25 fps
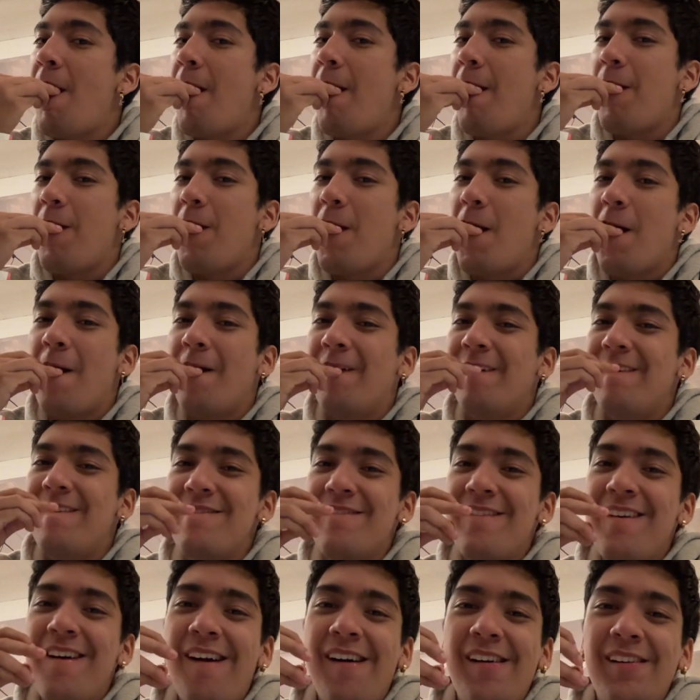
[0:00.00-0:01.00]
no.
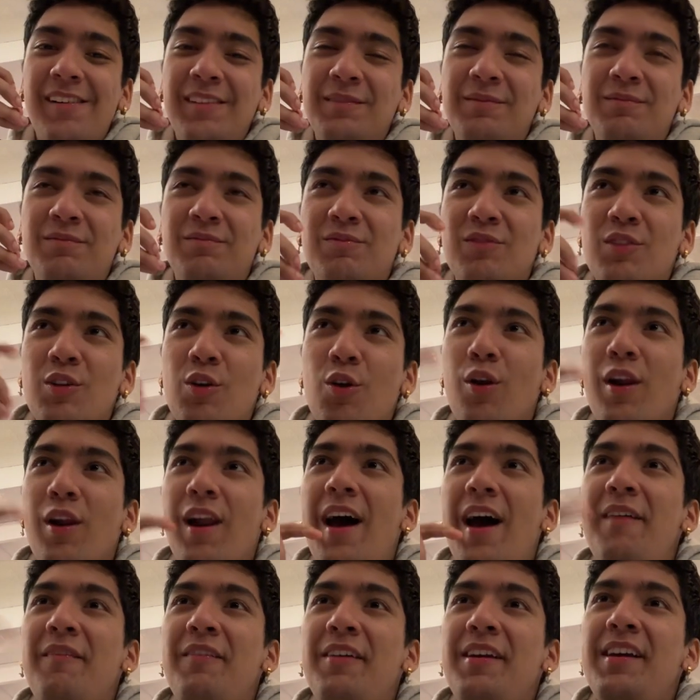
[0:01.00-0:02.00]
know, go
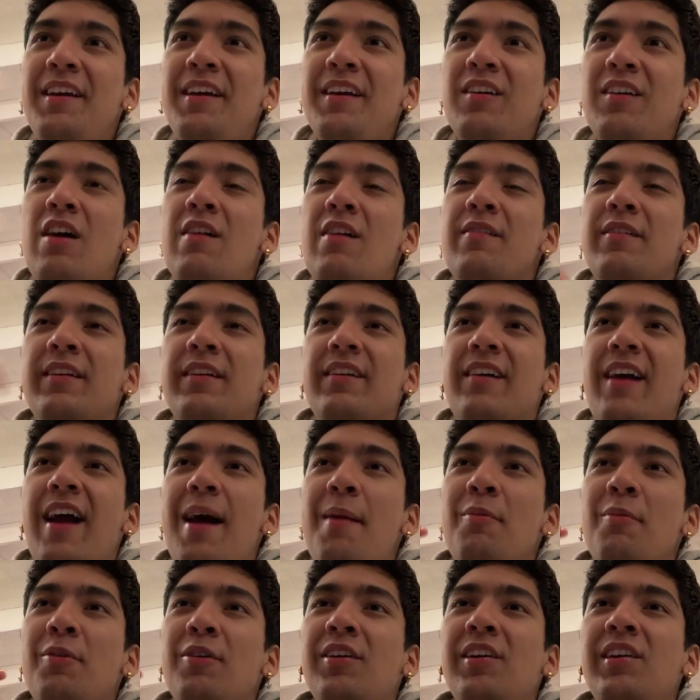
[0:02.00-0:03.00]
live in it, cover the
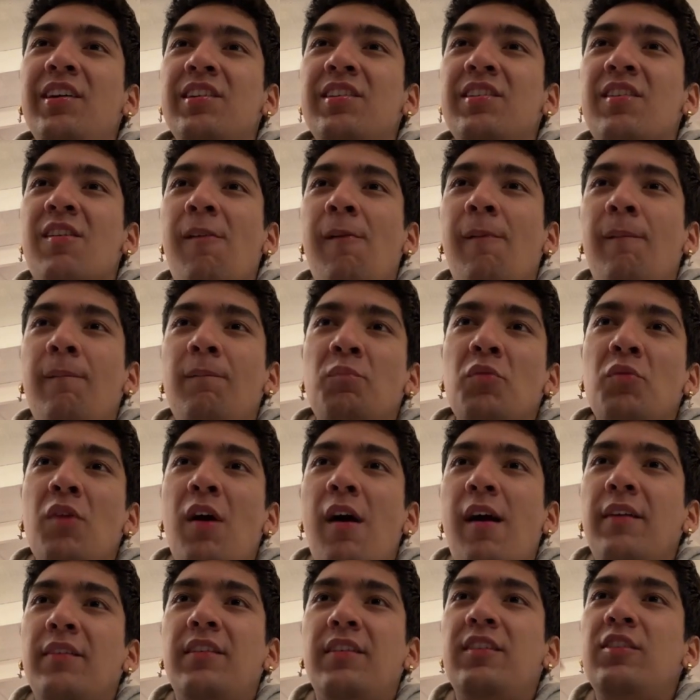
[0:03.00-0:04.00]
cameras,
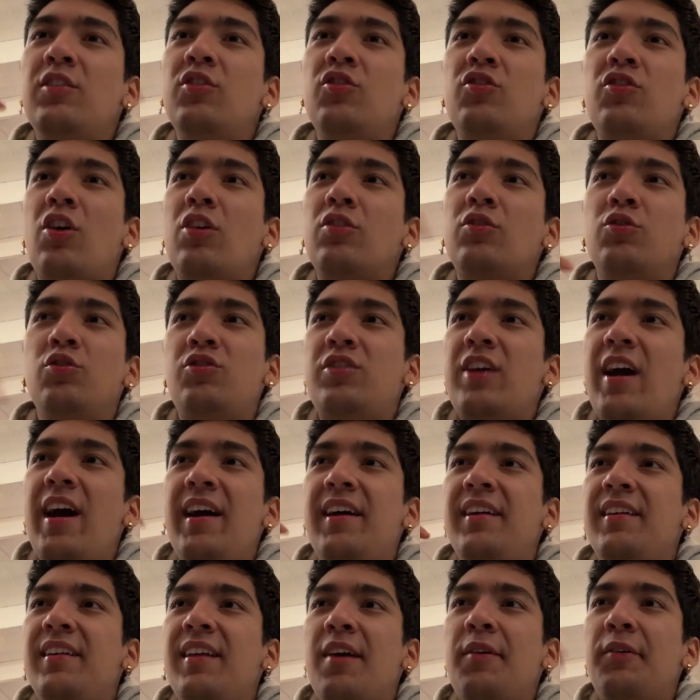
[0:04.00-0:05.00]
and then just talk to
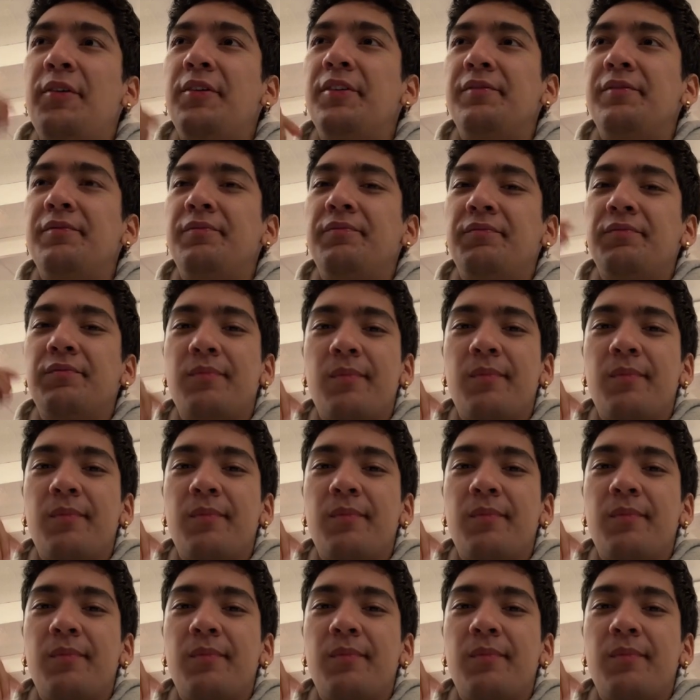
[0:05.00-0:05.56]
chat in that one.